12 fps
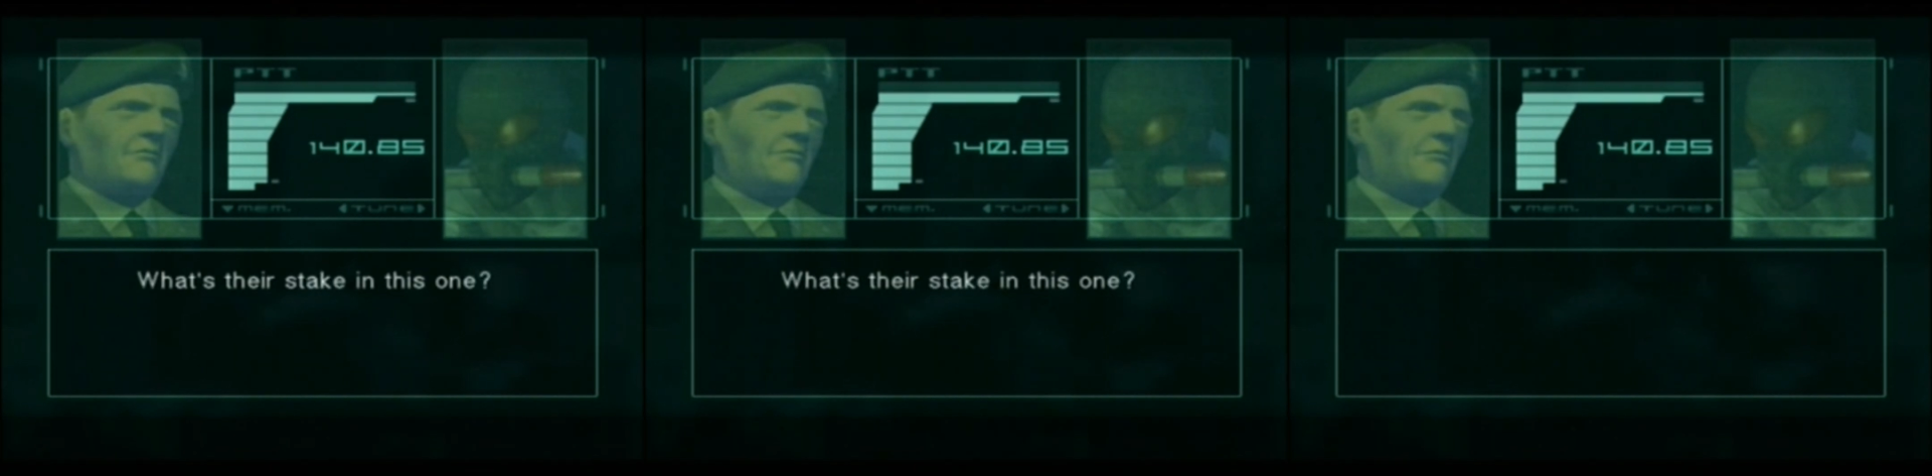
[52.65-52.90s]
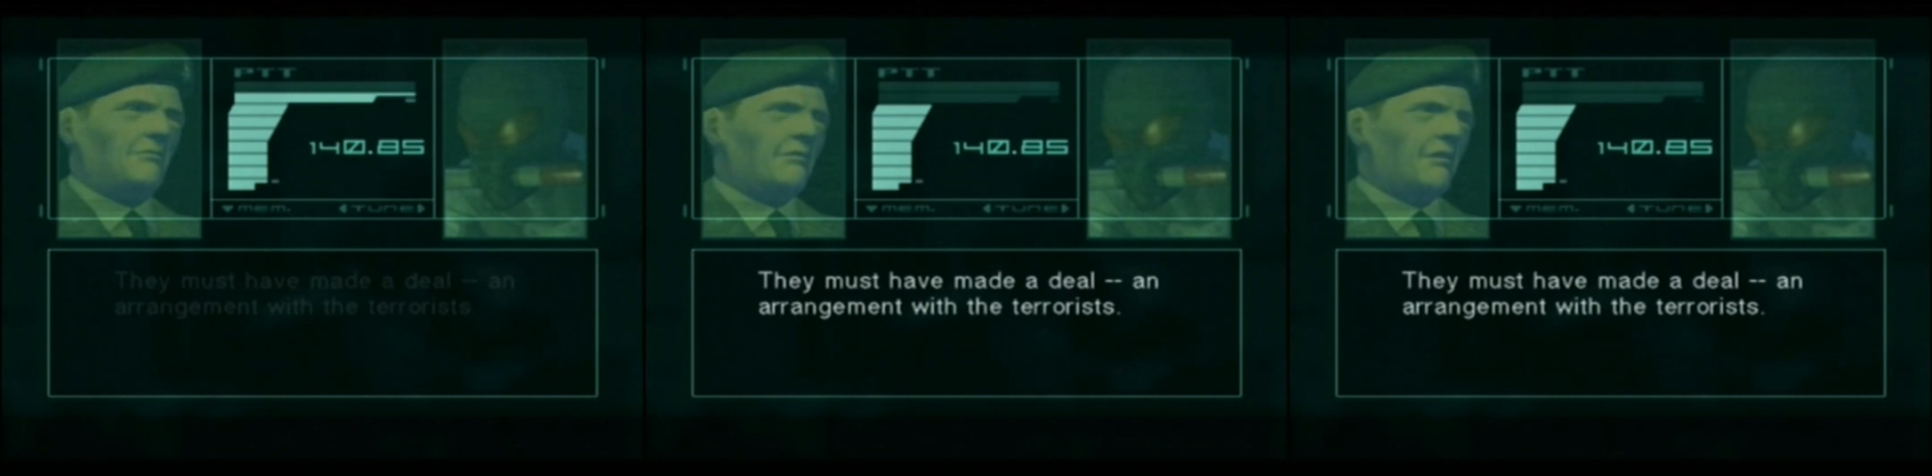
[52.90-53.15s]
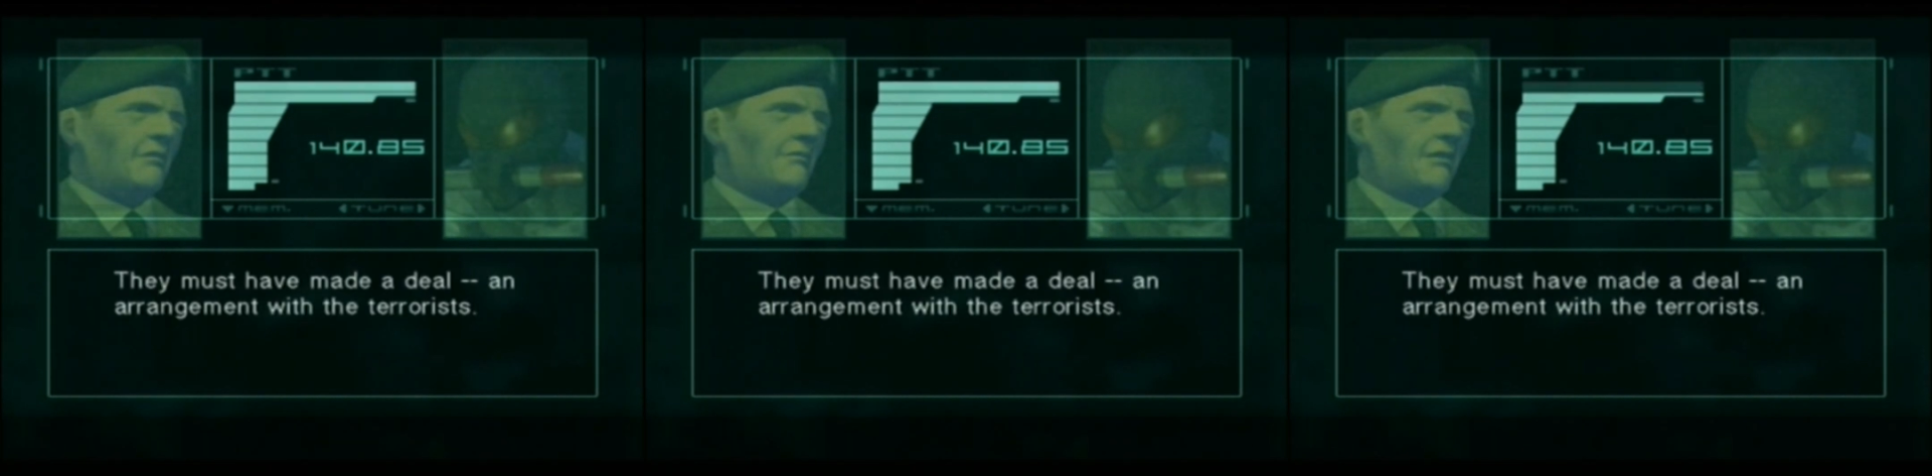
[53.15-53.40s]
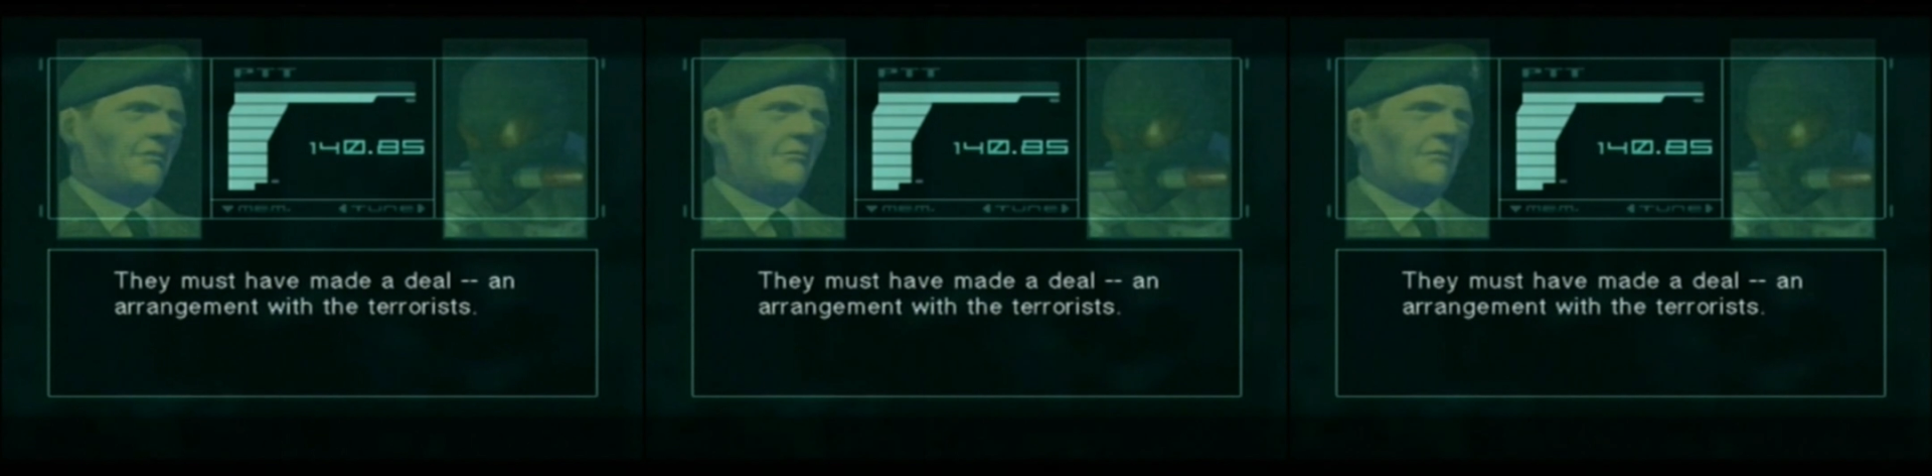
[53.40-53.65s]
They
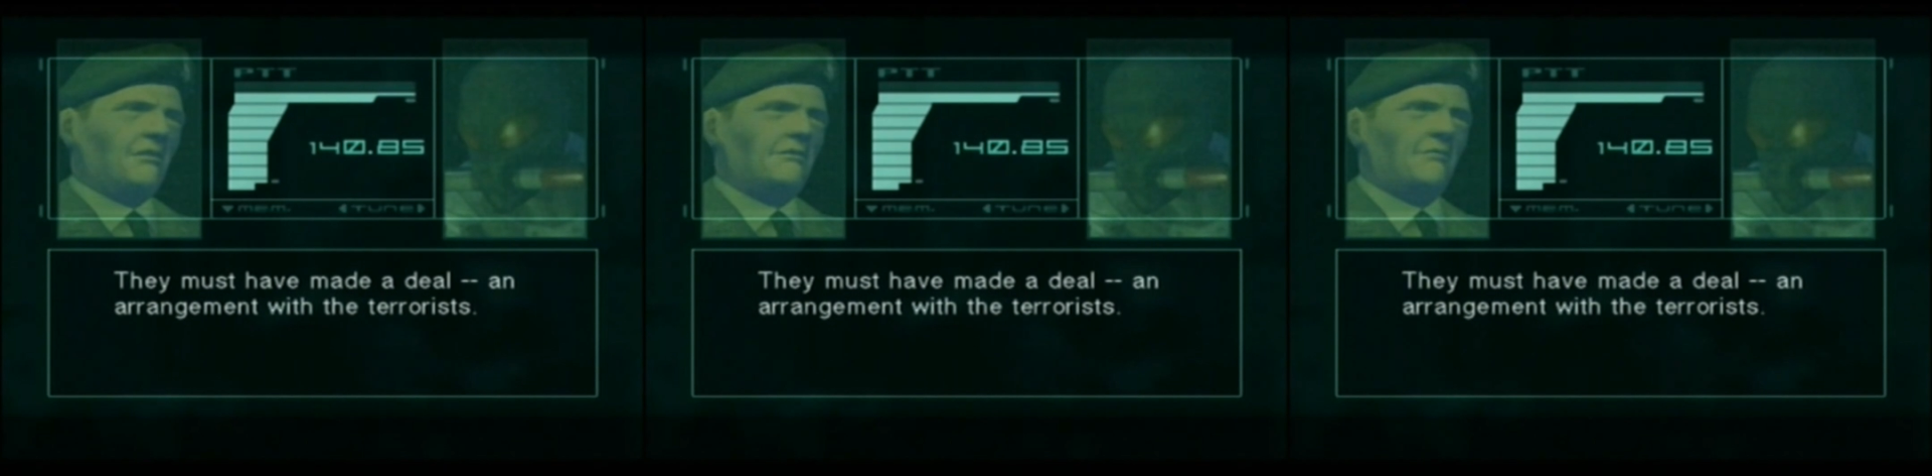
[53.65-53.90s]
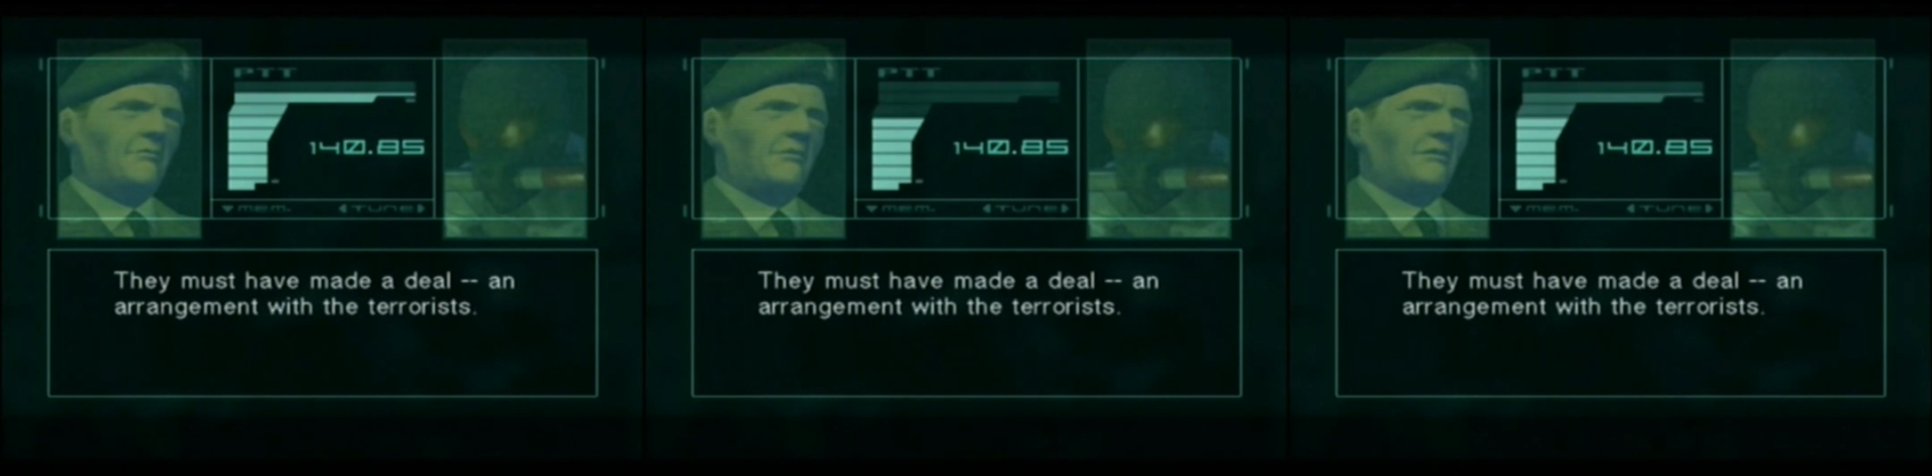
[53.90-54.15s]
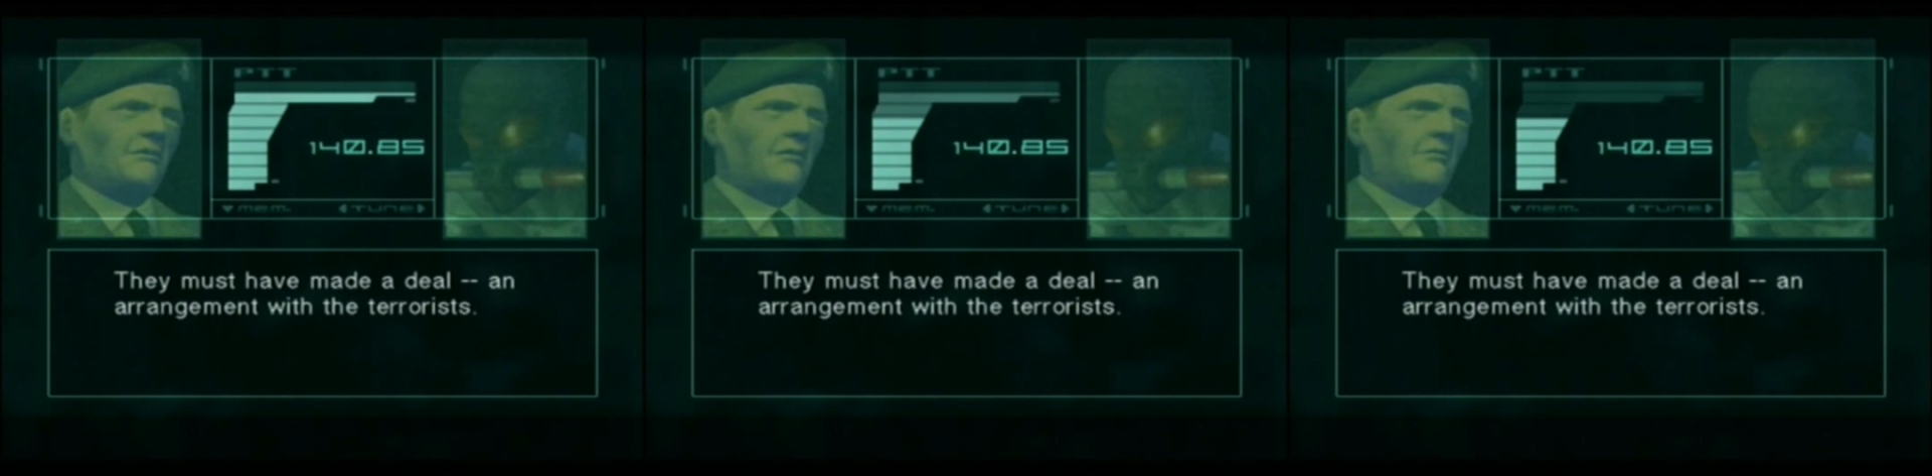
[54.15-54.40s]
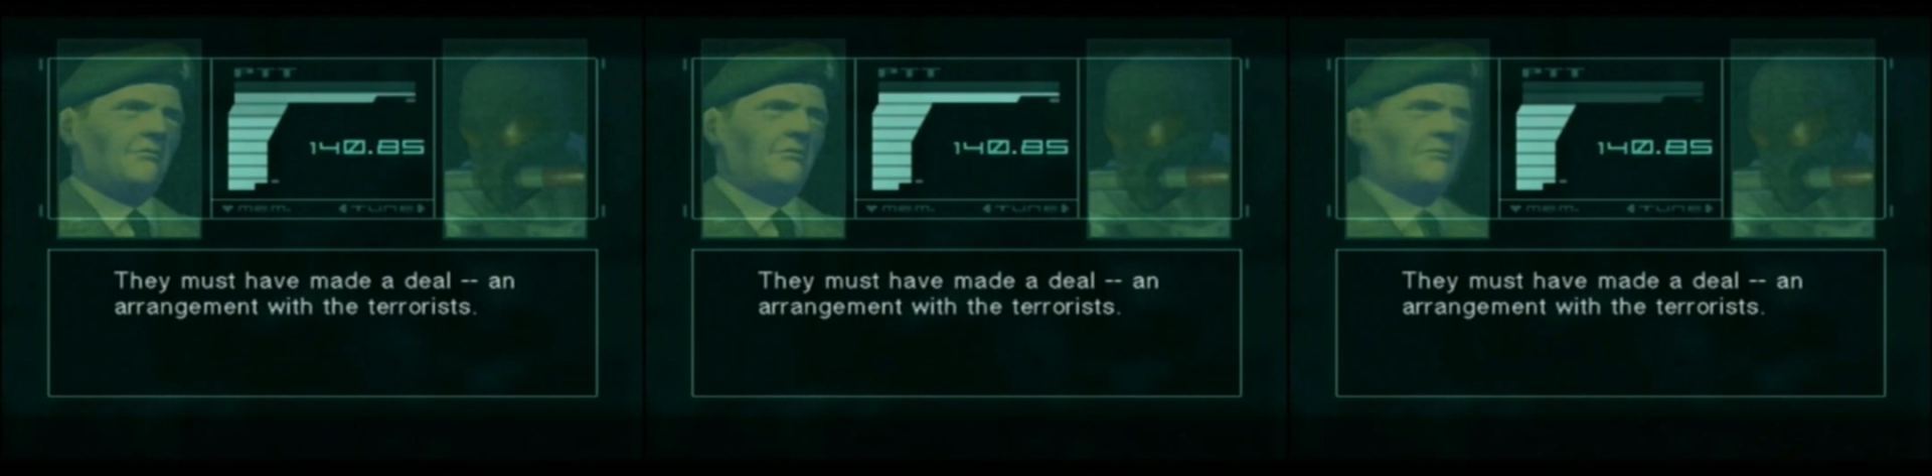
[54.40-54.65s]
must have made a
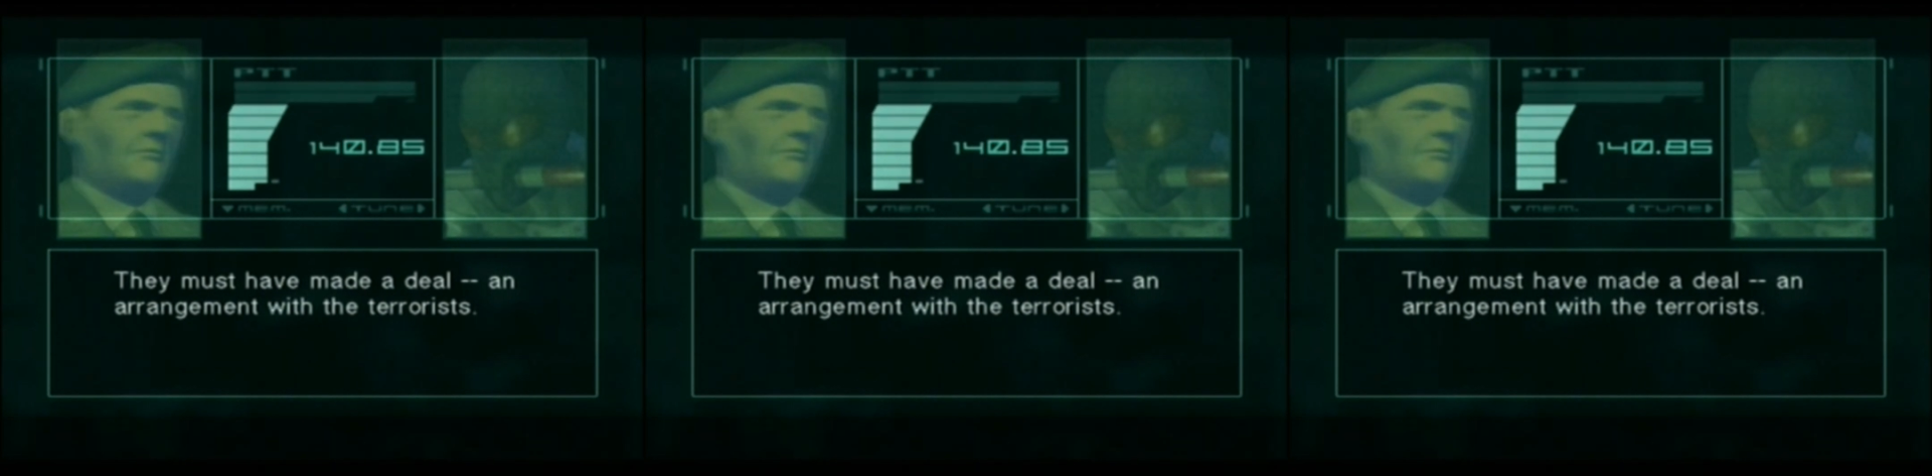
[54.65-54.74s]
deal,